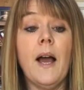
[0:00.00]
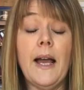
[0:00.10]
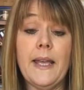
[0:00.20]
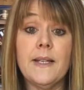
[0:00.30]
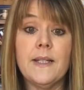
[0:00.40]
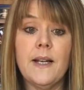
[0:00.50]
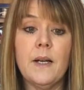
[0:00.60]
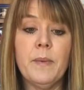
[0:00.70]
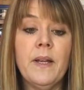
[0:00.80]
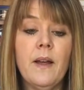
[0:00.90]
I ended
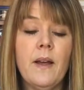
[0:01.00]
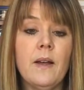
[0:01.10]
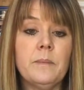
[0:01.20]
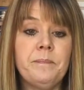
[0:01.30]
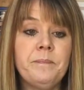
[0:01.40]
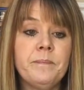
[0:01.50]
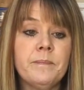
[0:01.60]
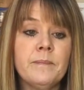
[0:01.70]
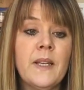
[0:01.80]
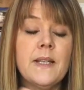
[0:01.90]
up
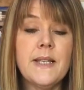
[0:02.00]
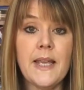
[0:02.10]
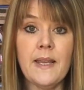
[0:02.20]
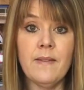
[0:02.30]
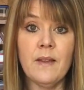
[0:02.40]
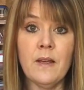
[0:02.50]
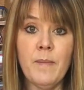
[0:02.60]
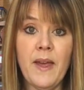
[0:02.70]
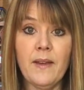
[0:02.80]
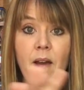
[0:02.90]
taking them
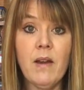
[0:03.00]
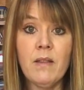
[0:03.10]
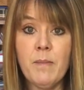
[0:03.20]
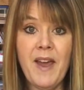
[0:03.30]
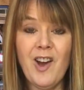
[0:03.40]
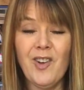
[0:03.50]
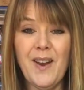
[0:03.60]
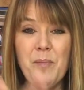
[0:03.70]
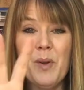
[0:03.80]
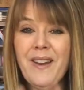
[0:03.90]
and cutting them out,
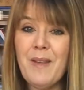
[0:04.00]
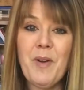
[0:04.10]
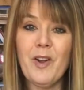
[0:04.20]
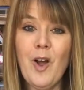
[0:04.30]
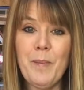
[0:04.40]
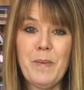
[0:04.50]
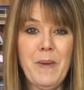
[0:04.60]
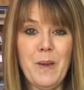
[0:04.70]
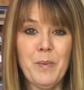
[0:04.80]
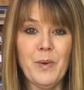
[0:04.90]
putting them on copy
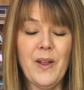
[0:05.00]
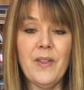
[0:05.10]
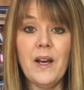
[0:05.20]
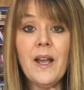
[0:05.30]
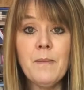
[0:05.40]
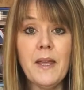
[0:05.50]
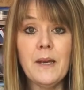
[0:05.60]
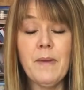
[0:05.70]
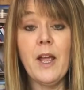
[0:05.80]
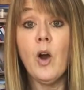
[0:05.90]
paper, and then I
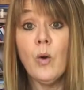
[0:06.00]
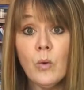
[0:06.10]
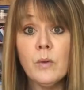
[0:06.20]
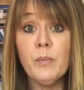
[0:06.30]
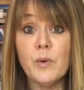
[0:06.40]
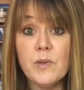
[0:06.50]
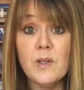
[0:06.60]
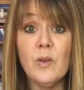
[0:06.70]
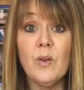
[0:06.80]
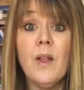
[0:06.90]
made my own
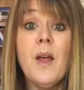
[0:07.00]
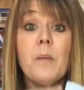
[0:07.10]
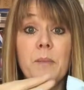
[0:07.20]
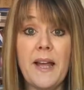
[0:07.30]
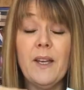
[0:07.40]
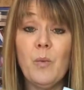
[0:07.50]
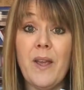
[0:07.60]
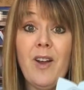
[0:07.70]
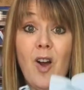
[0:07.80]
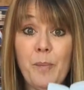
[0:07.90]
personal black and
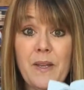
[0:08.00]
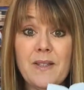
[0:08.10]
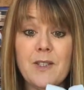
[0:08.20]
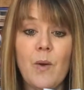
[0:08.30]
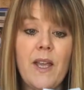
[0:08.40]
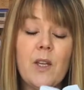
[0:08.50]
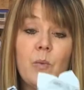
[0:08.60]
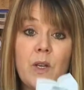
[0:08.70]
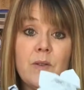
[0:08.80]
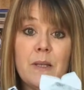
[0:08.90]
white copies so I could
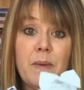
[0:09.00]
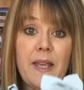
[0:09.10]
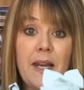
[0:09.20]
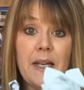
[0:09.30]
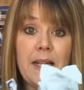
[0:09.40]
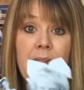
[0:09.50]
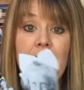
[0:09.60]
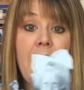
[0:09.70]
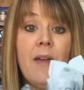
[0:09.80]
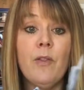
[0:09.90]
reuse them again and
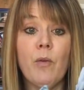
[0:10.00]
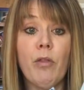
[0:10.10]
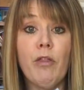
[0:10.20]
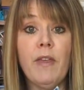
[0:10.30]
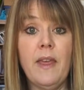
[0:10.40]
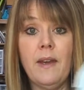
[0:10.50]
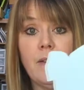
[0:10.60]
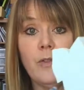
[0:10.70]
again, and they're thin.